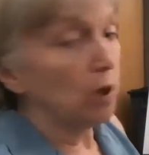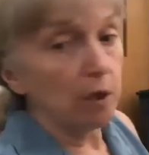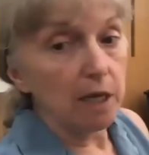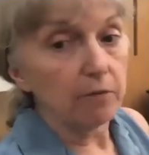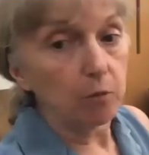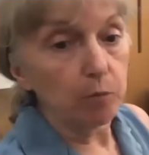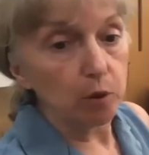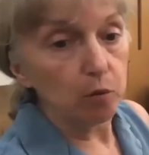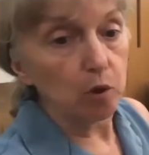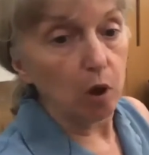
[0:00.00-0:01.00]
going to have a
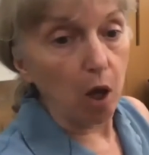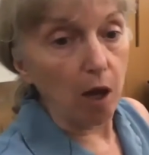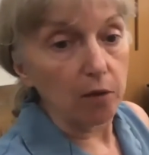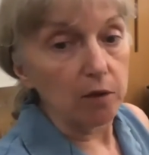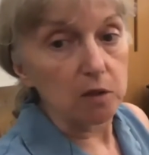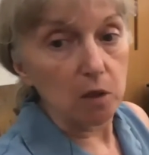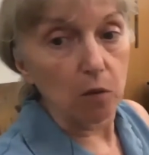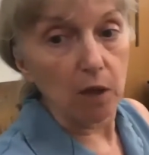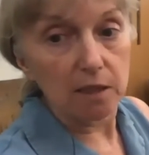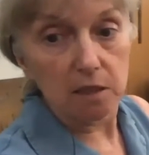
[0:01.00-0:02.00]
blue cloth, and so
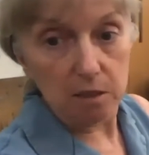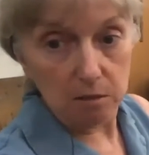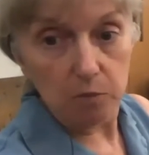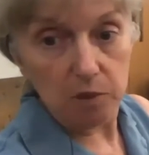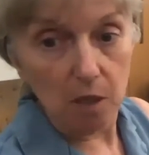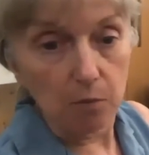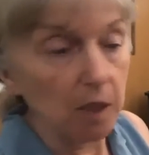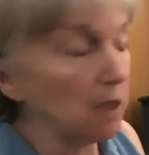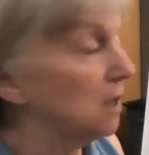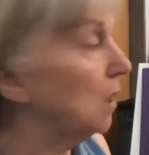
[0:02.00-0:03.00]
that's
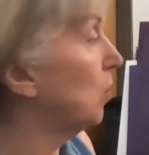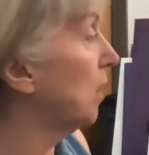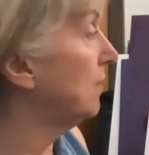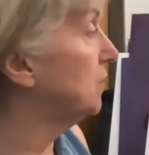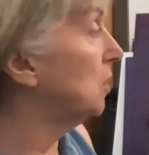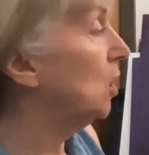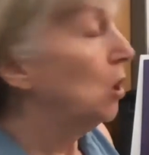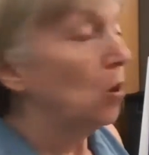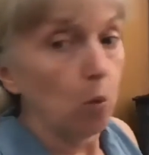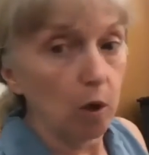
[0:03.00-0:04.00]
something that we'll have to
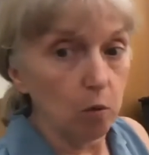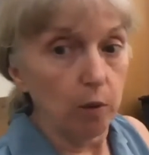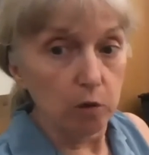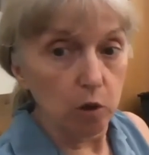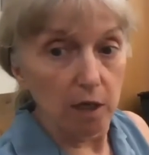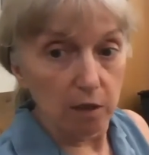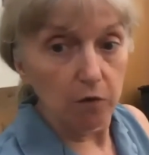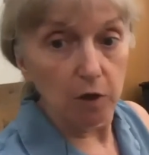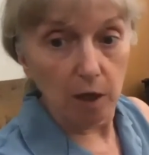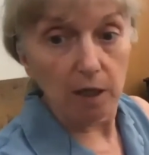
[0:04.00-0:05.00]
work with, trying to
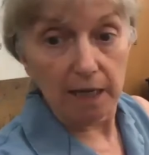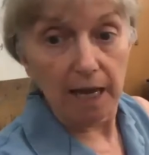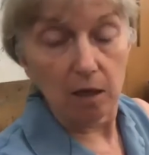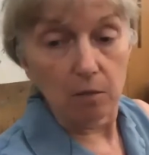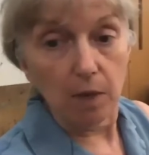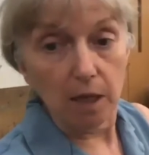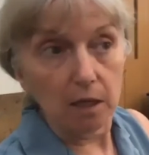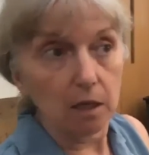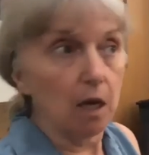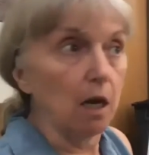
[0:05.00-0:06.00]
figure out like how to make
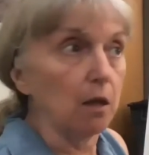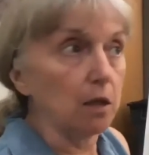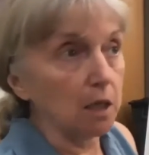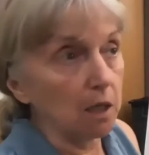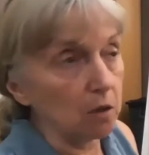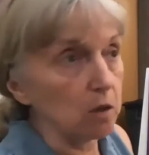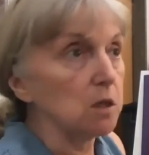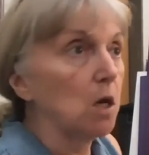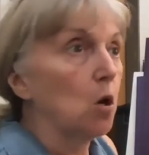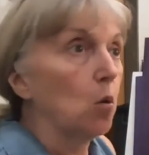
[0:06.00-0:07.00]
the colors
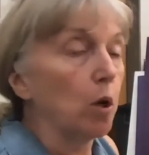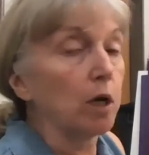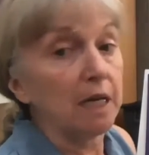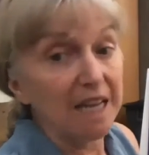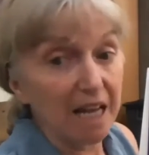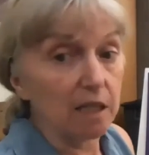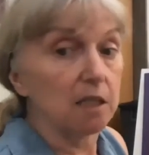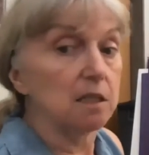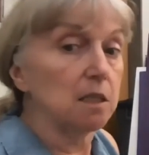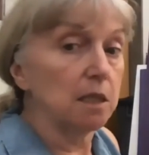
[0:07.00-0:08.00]
work
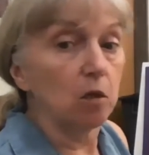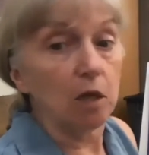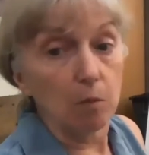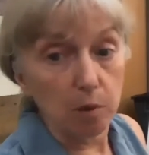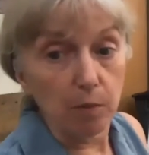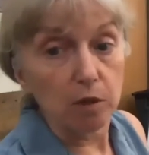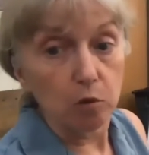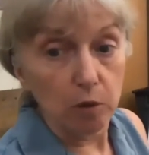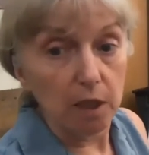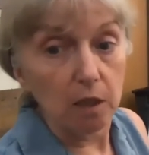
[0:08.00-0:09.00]
analogously or
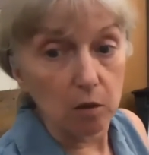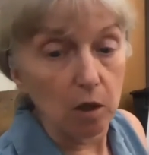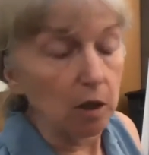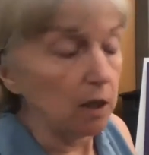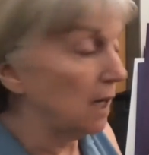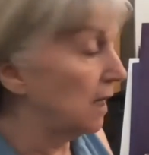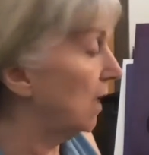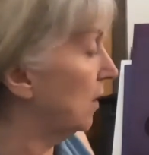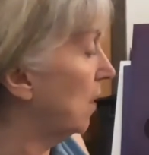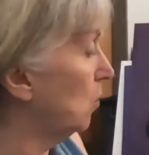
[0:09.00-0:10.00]
complementary, and how
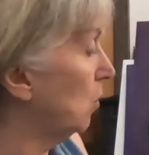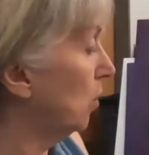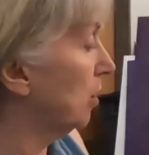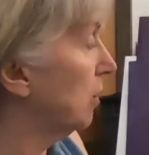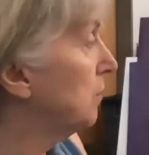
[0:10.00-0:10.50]
that will work.